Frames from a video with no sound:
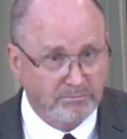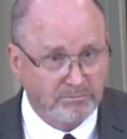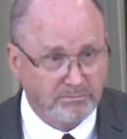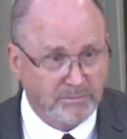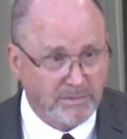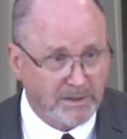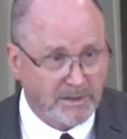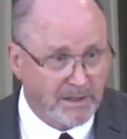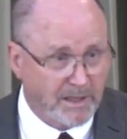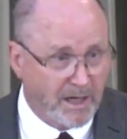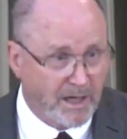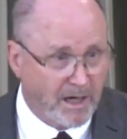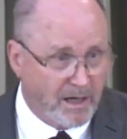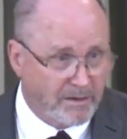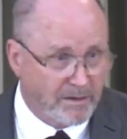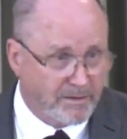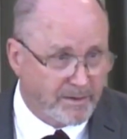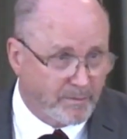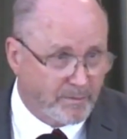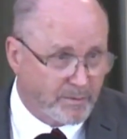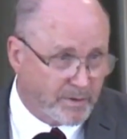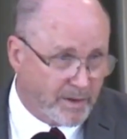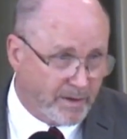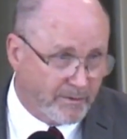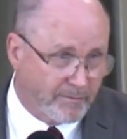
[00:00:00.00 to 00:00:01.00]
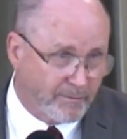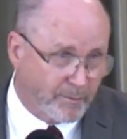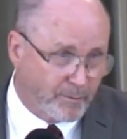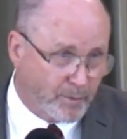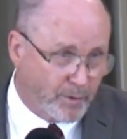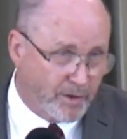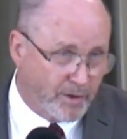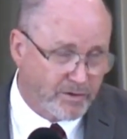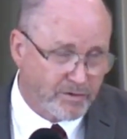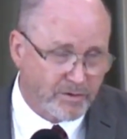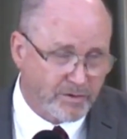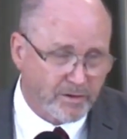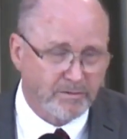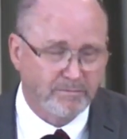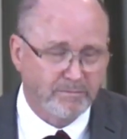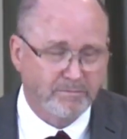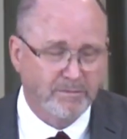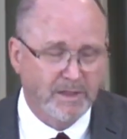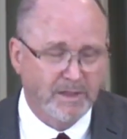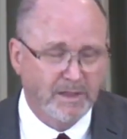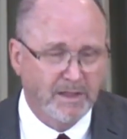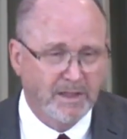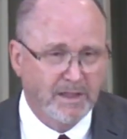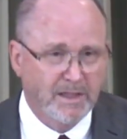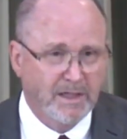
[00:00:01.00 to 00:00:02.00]
he calls himself a preacher,
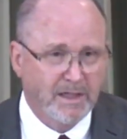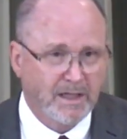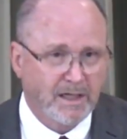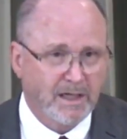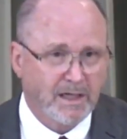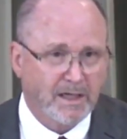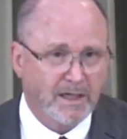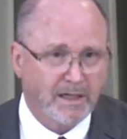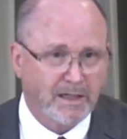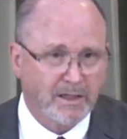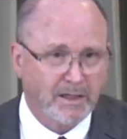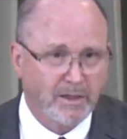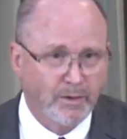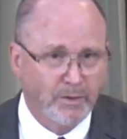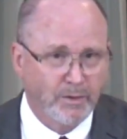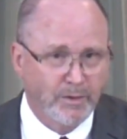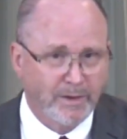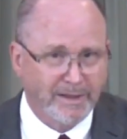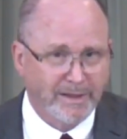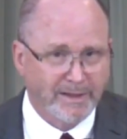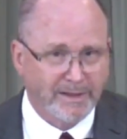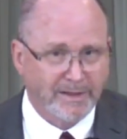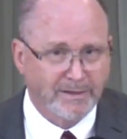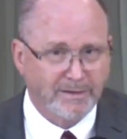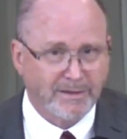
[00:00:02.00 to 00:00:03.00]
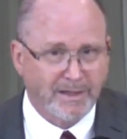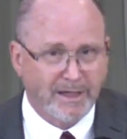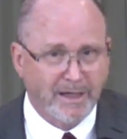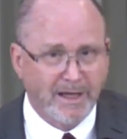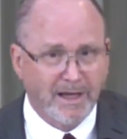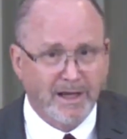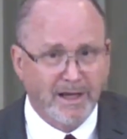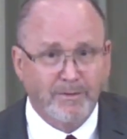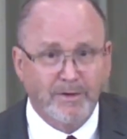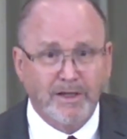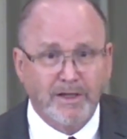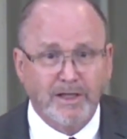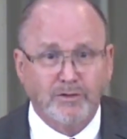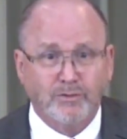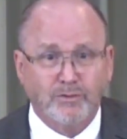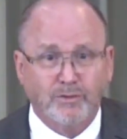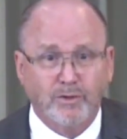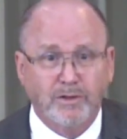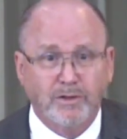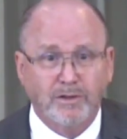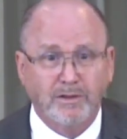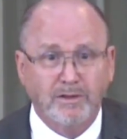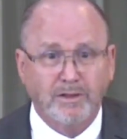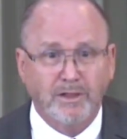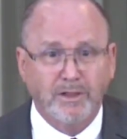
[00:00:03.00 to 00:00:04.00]
uh, who is king of
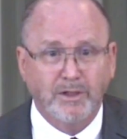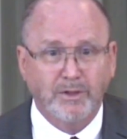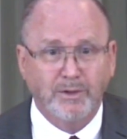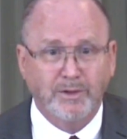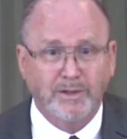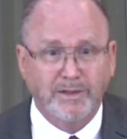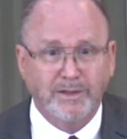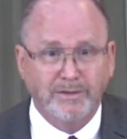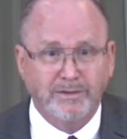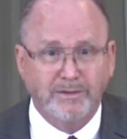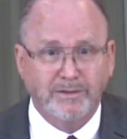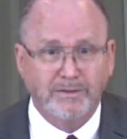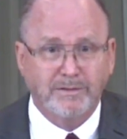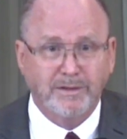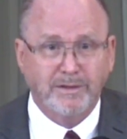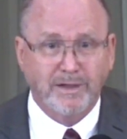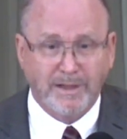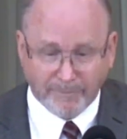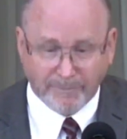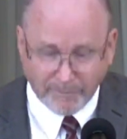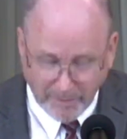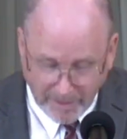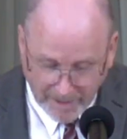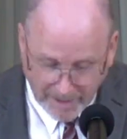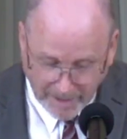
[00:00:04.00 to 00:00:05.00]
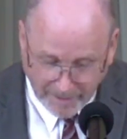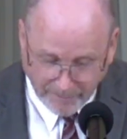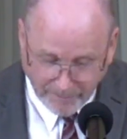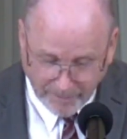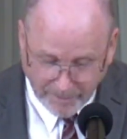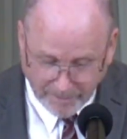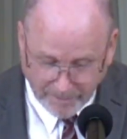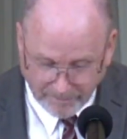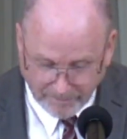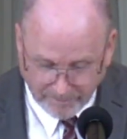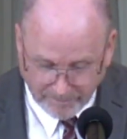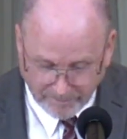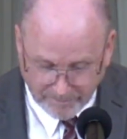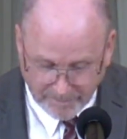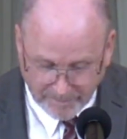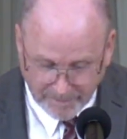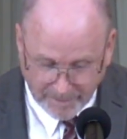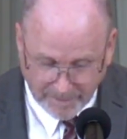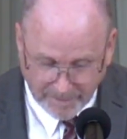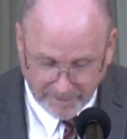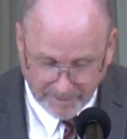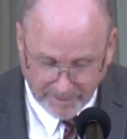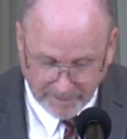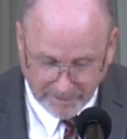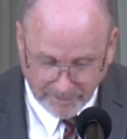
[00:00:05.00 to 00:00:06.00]
Israel, who is the son of David.
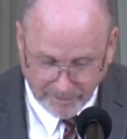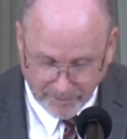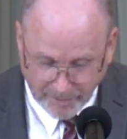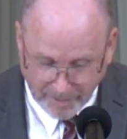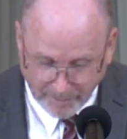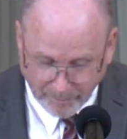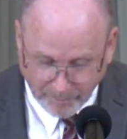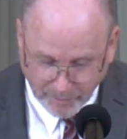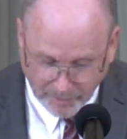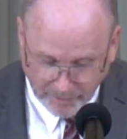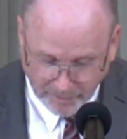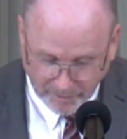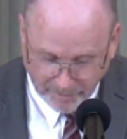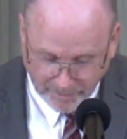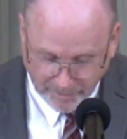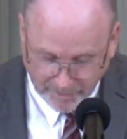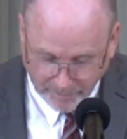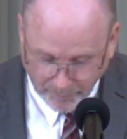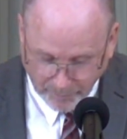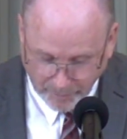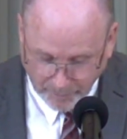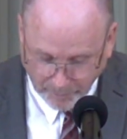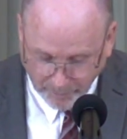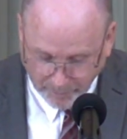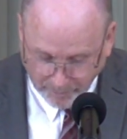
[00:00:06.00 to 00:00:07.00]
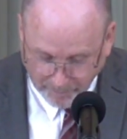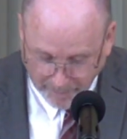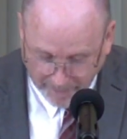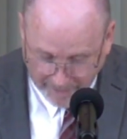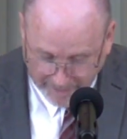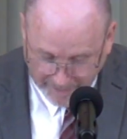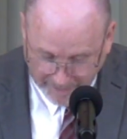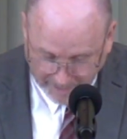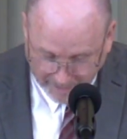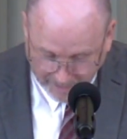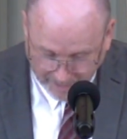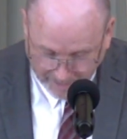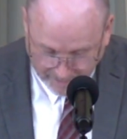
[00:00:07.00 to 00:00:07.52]
And the assumption that we would make